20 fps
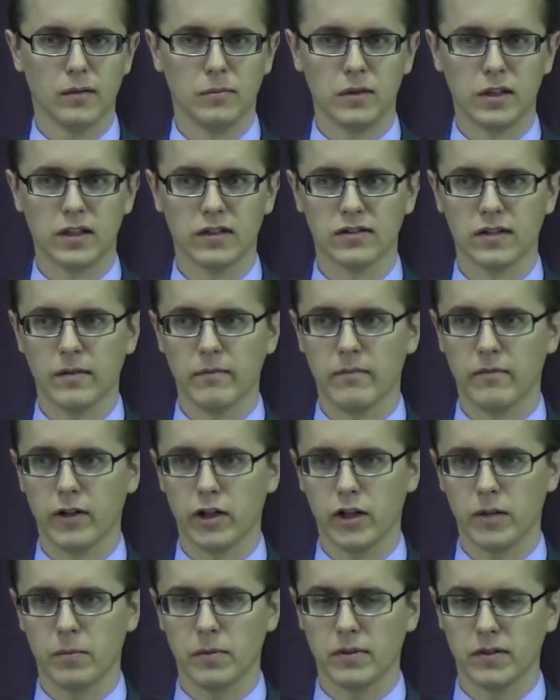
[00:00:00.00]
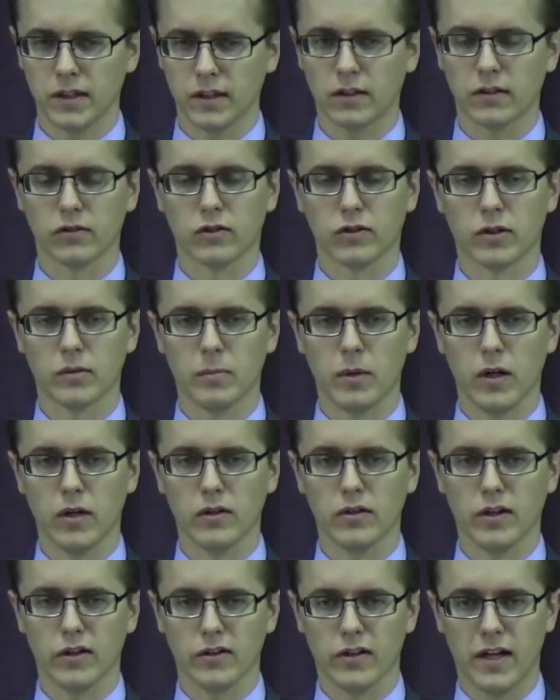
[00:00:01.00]
because I'm very particular
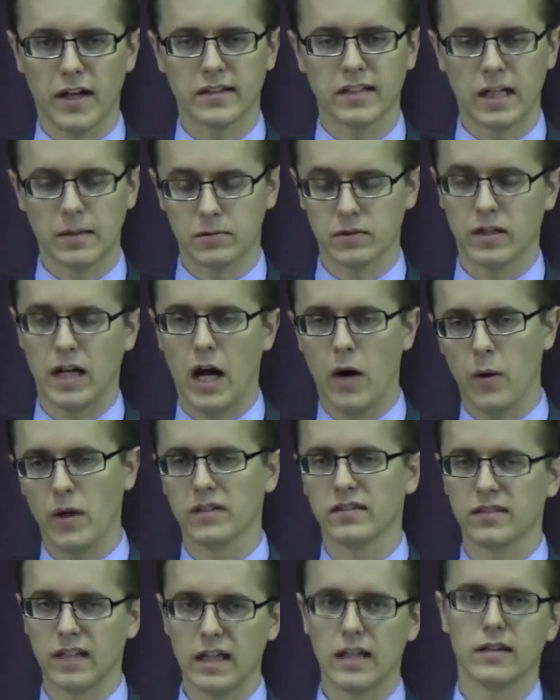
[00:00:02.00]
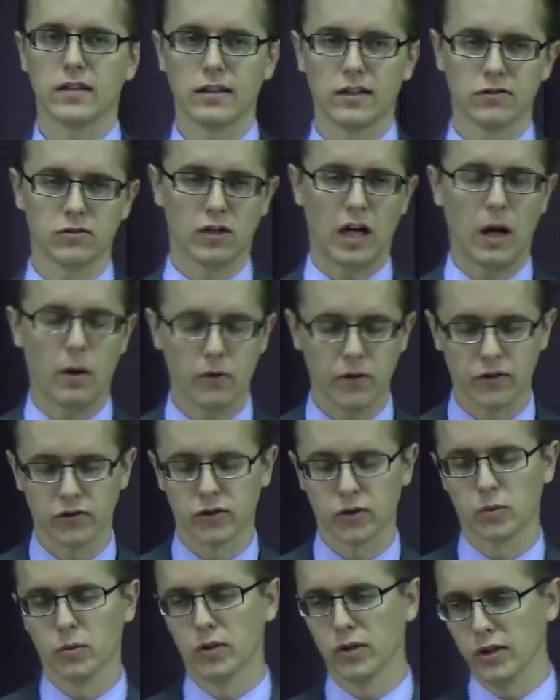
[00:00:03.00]
about a lot of times on how I say things or how
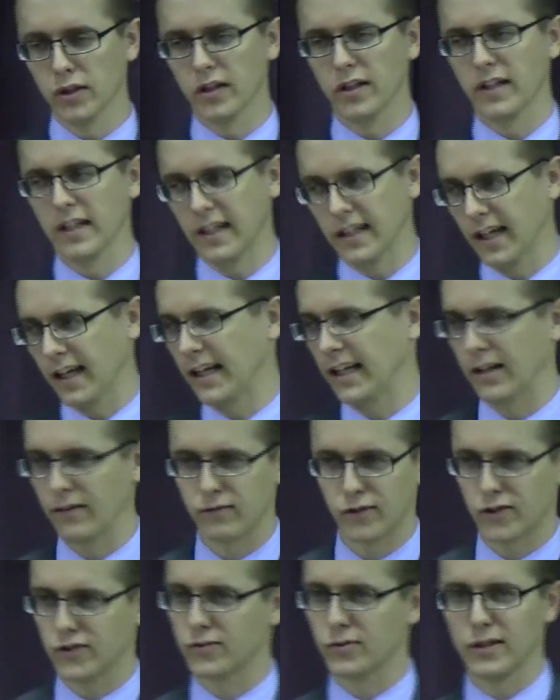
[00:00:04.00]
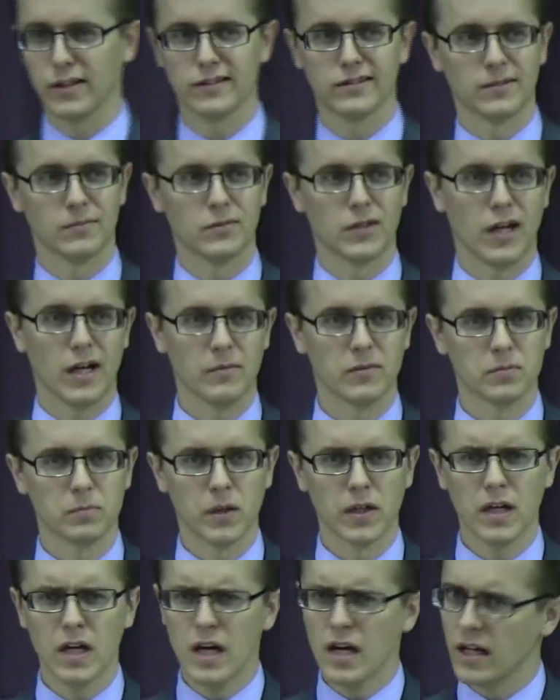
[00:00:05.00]
things are worded, and they kind of get frustrated sometimes.
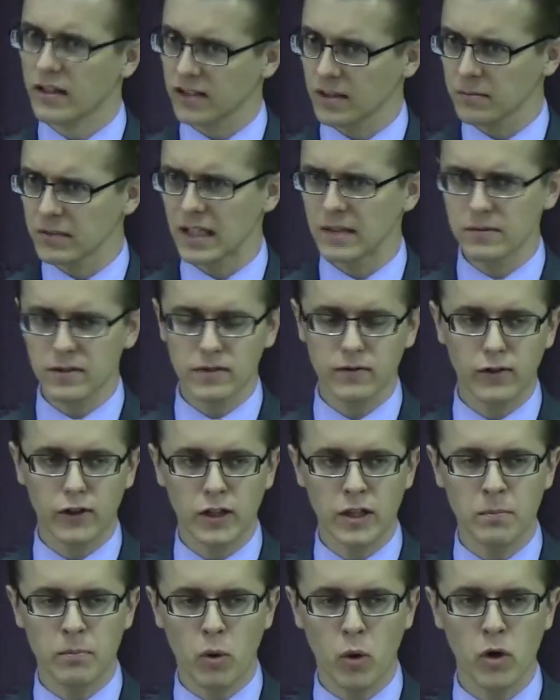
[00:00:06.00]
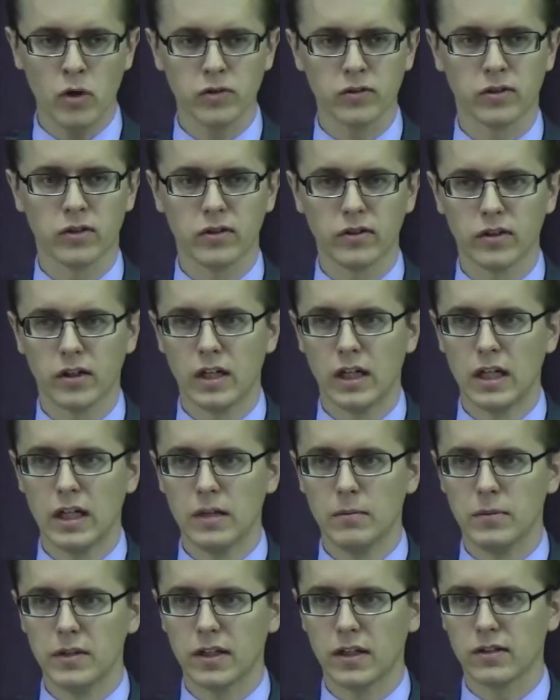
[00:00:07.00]
But sometimes it's very important,
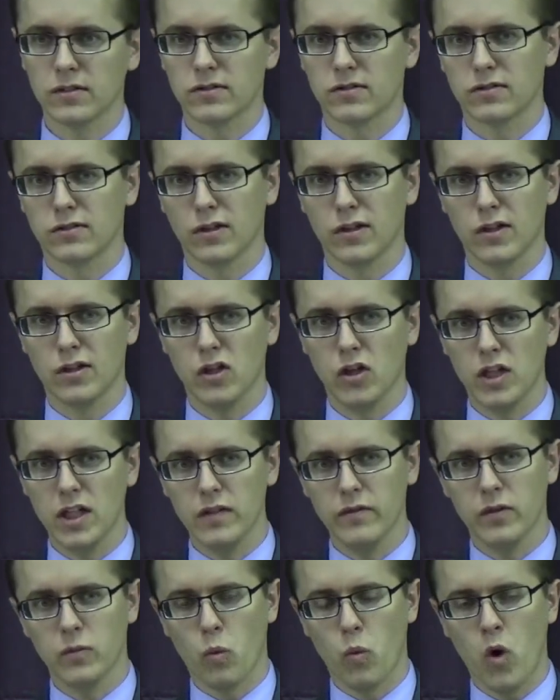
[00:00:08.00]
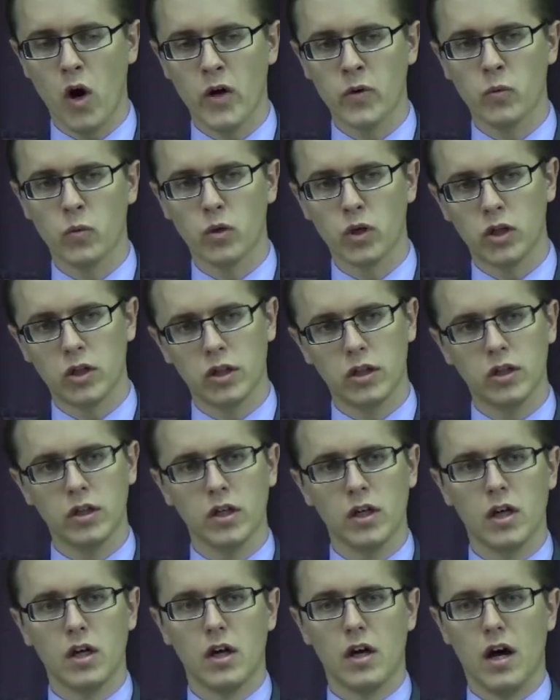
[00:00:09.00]
because even one
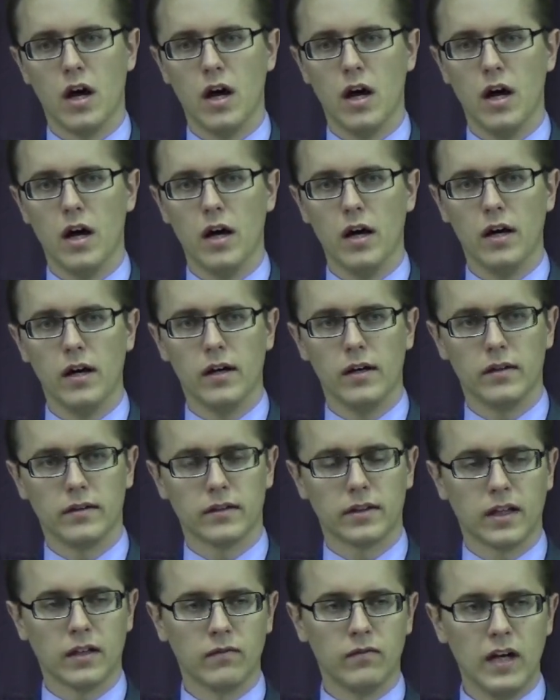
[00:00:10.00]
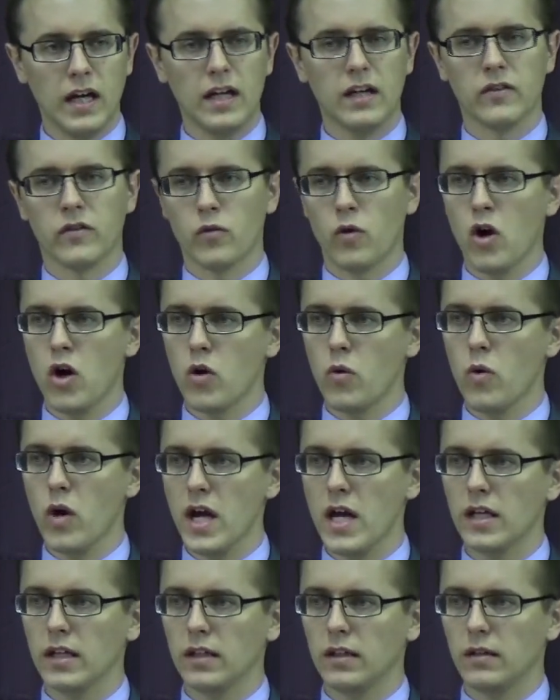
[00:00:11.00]
word uh, conveyed in the wrong
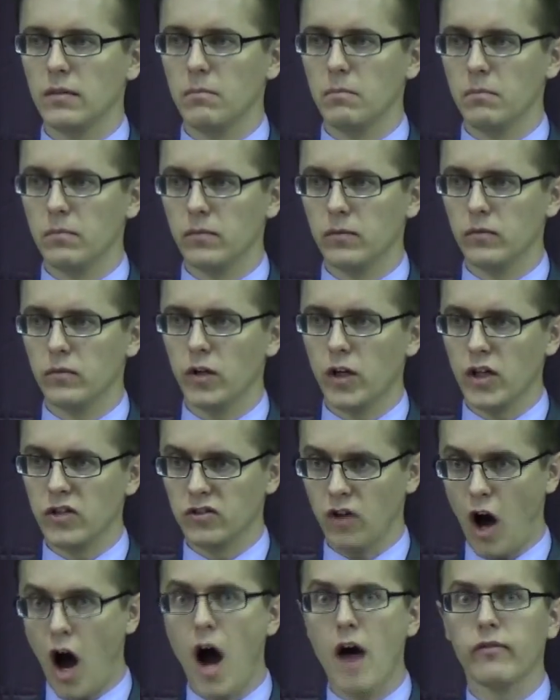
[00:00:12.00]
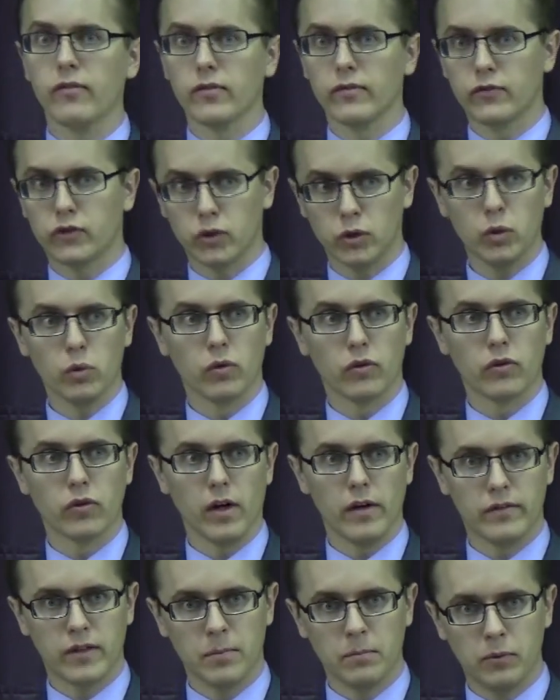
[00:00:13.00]
way is off of truth,
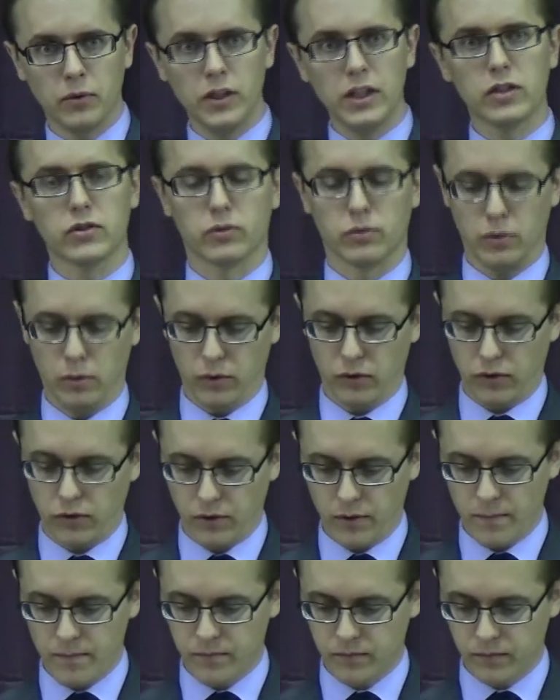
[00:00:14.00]
of complete truth.